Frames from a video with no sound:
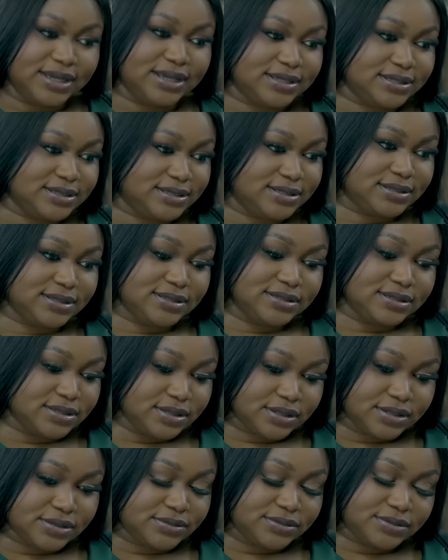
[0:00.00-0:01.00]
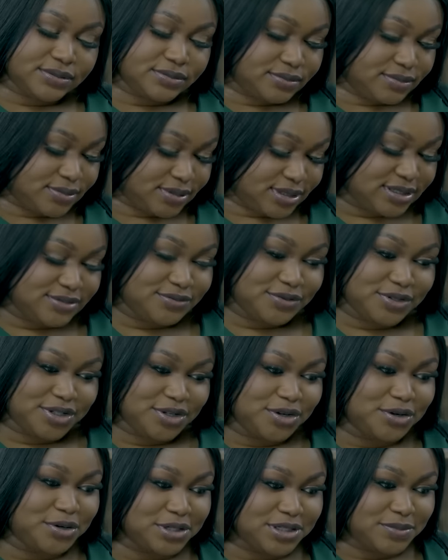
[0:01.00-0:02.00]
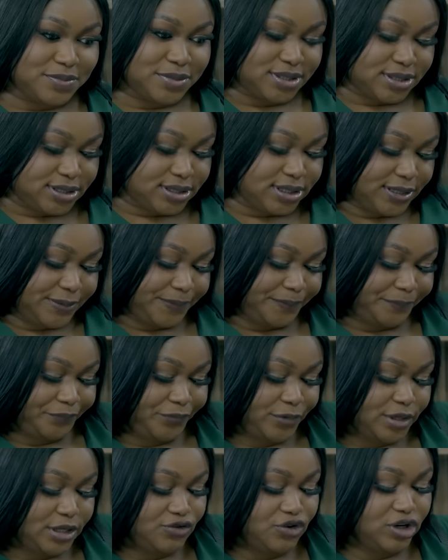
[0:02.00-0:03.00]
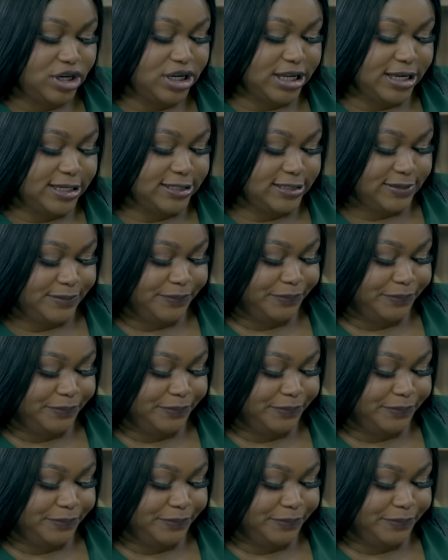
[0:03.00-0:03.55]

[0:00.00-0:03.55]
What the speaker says: Yes, it's not. It's for the August meeting. See, it's really nice.